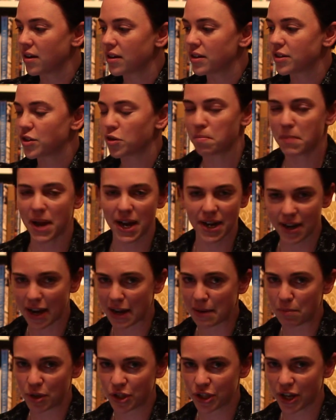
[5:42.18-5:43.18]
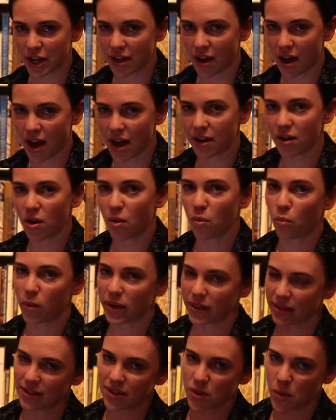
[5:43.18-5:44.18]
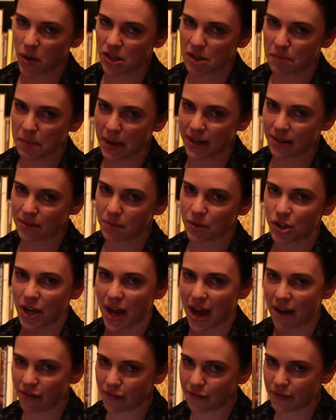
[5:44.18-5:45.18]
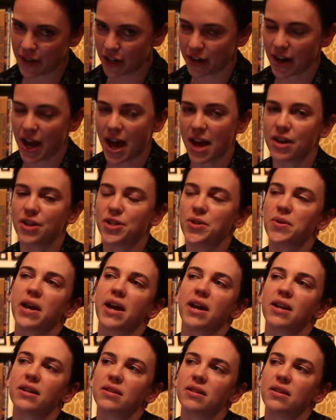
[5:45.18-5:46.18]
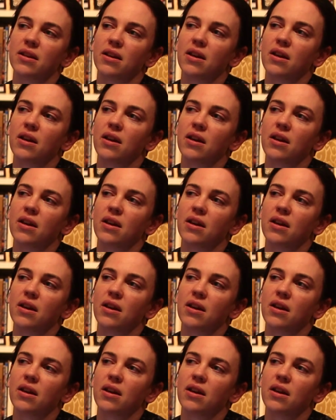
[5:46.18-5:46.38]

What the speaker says: domain name which I got with the Squarespace, which I haven't figured out how to do yet.